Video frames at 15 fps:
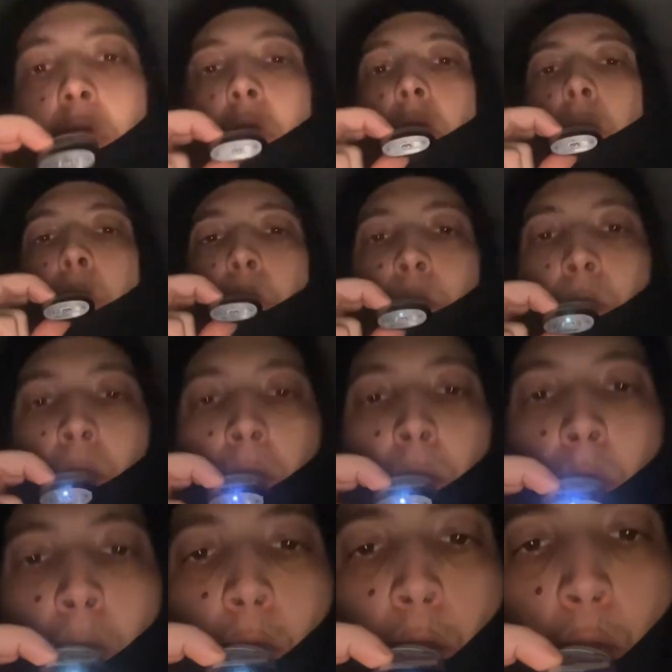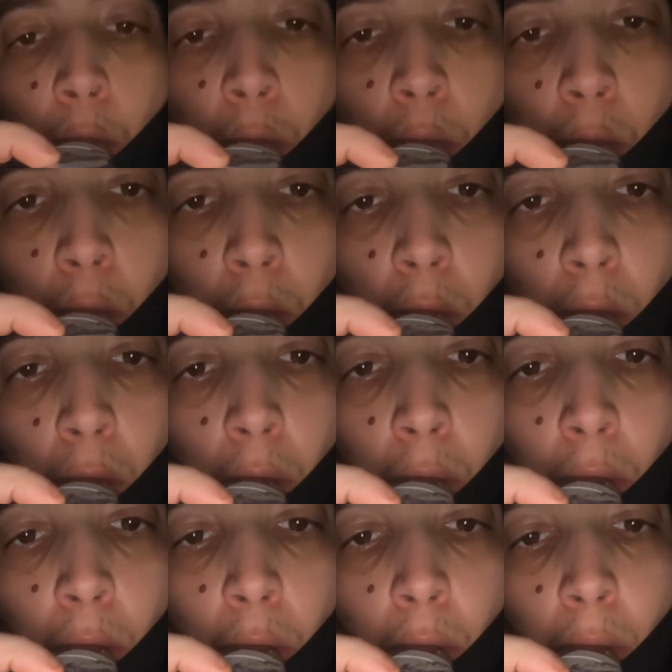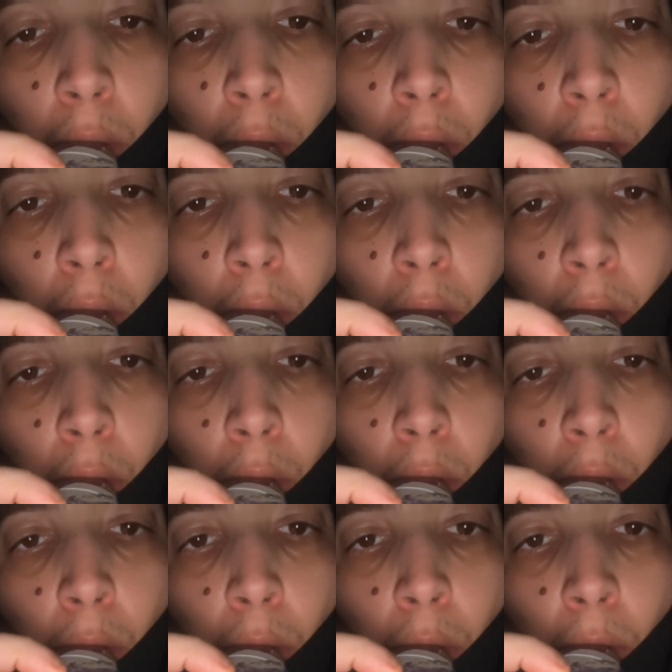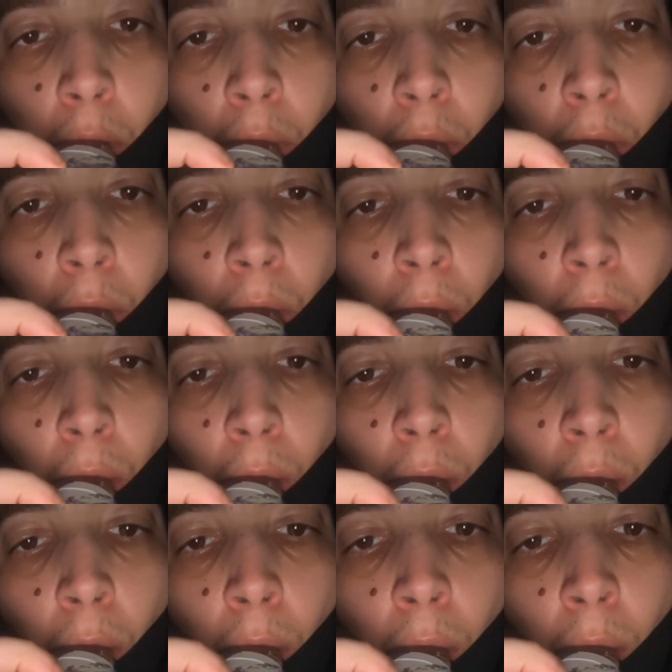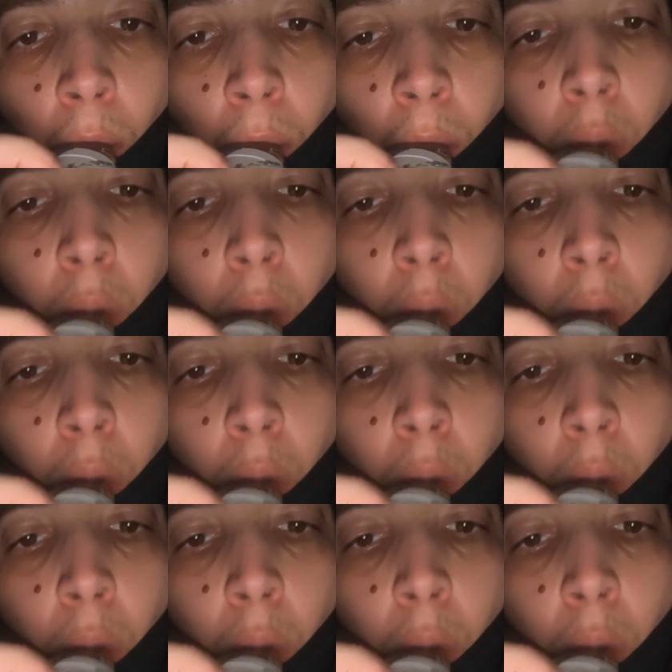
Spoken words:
No one is speaking in this clip.